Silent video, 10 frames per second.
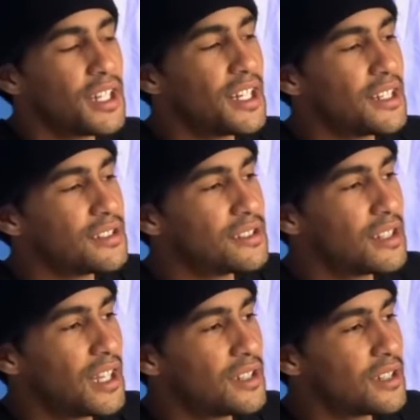and
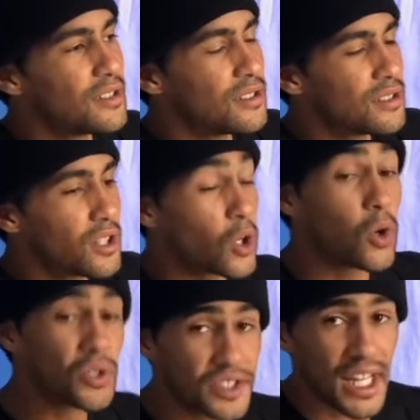then the
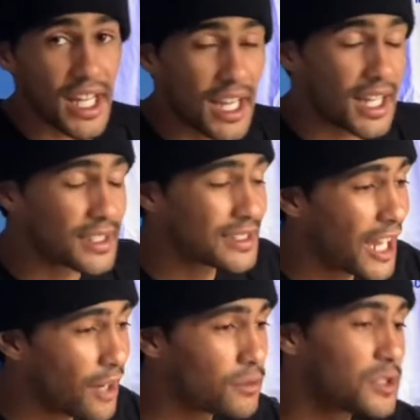goals that I got
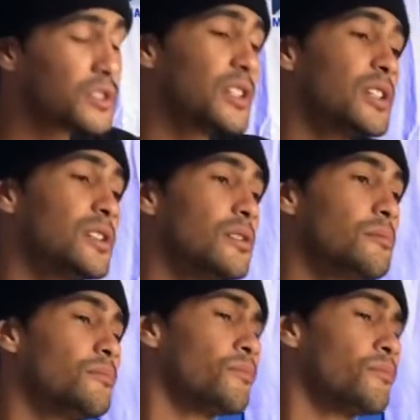established, and